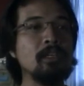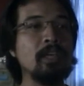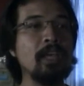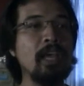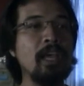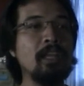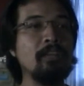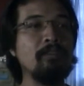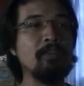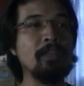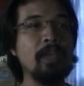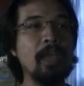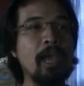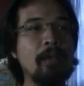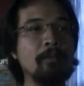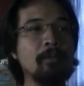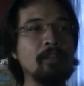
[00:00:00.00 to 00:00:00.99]
and even the
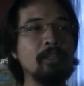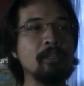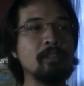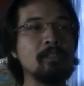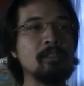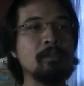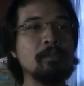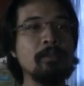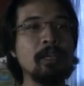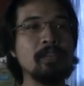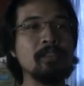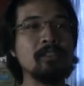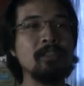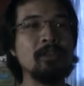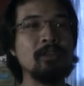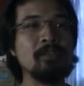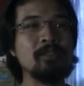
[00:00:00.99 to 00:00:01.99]
amulets,
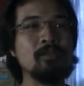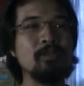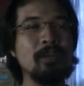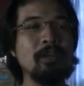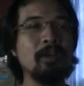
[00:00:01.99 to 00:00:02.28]
because, you know, it's